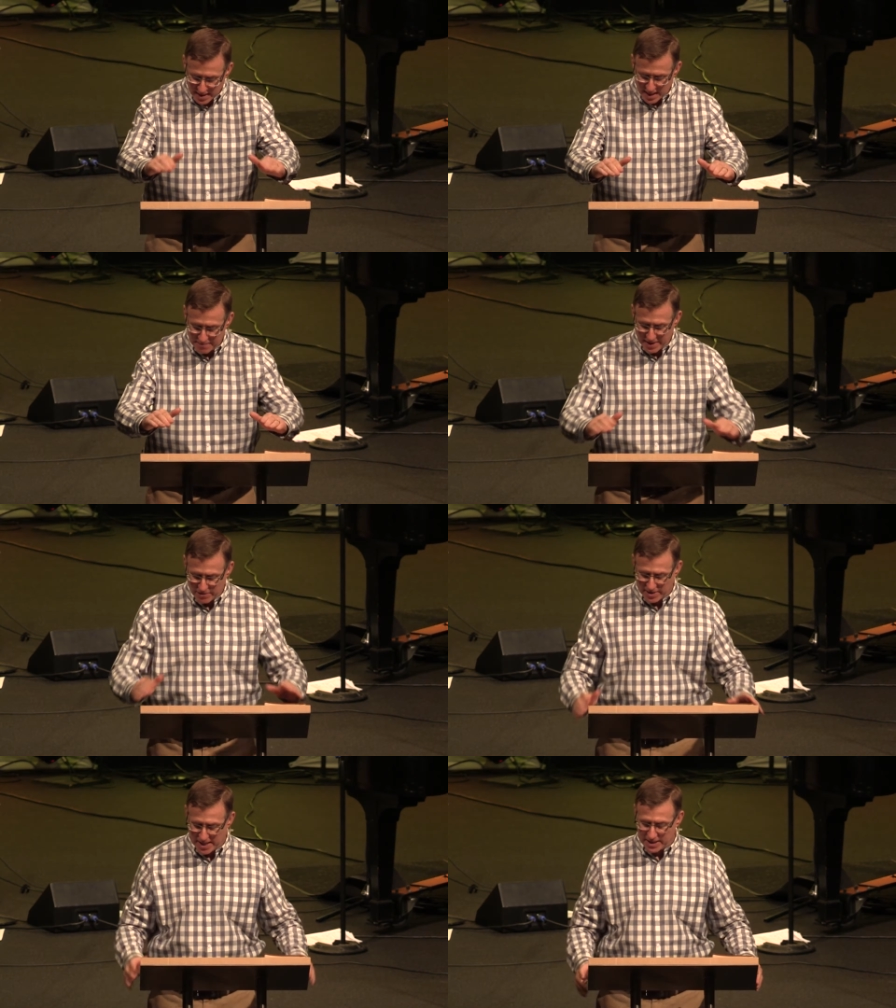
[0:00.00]
a better
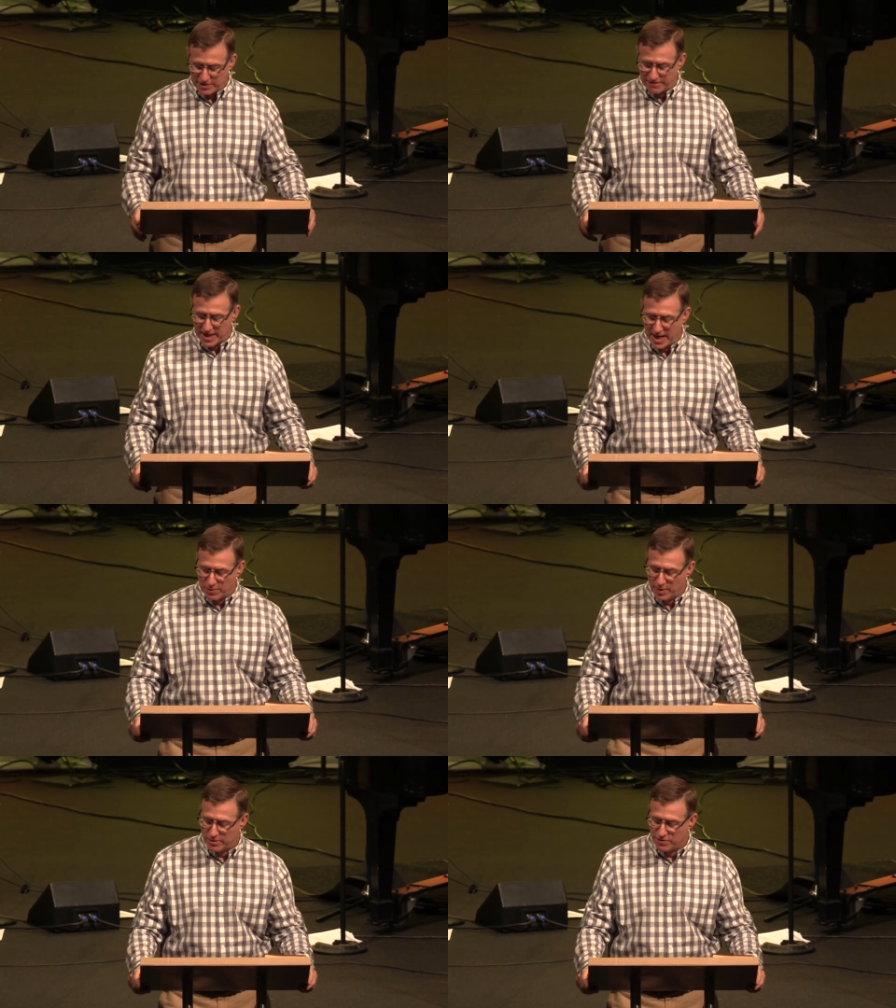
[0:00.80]
knowledge of God,
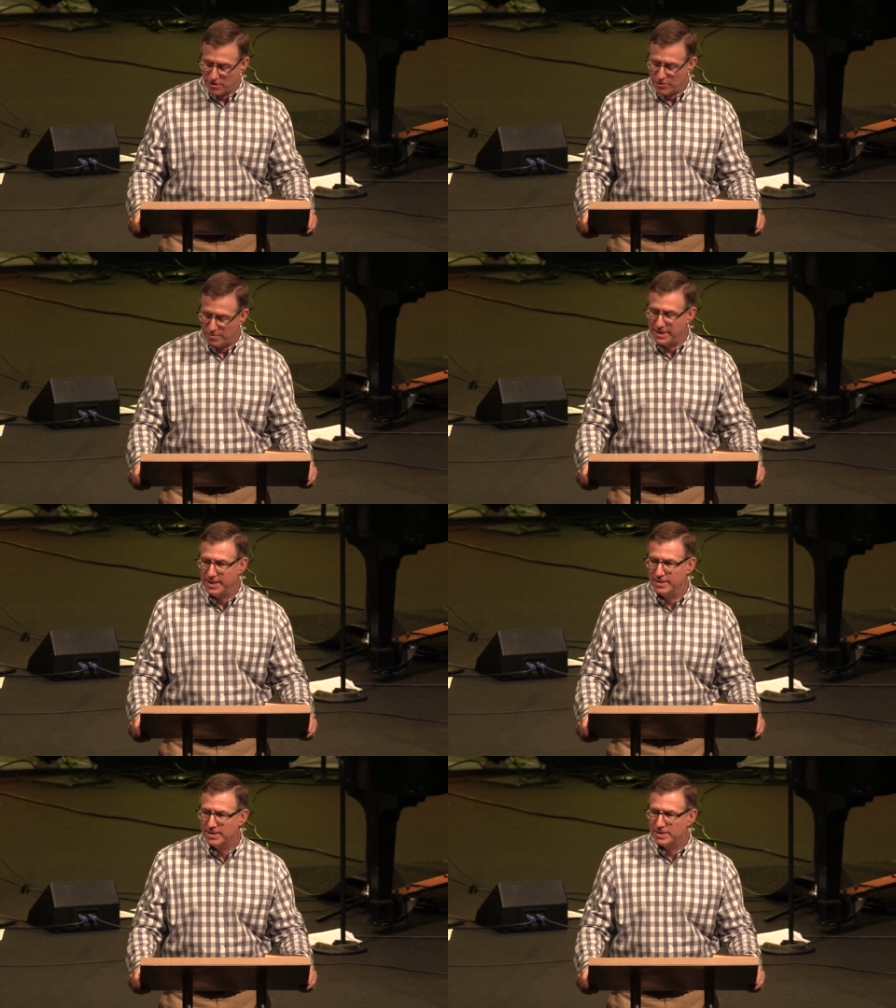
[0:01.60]
we would grow to
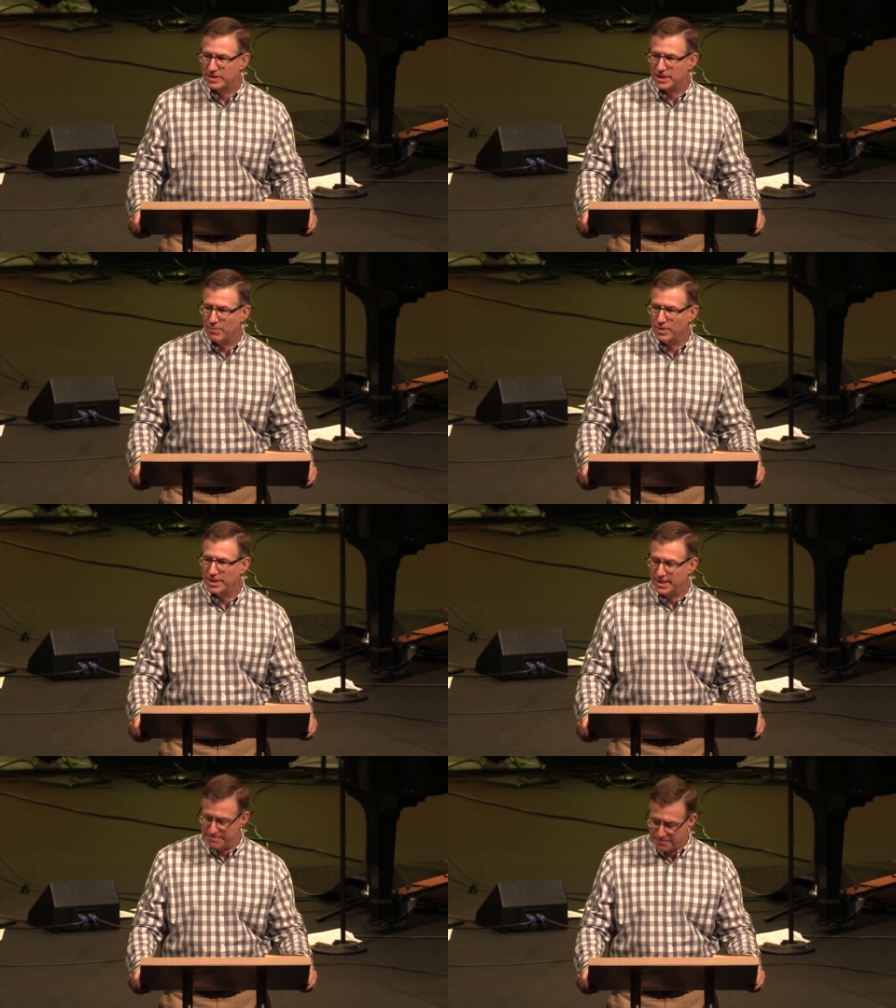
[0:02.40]
be someone that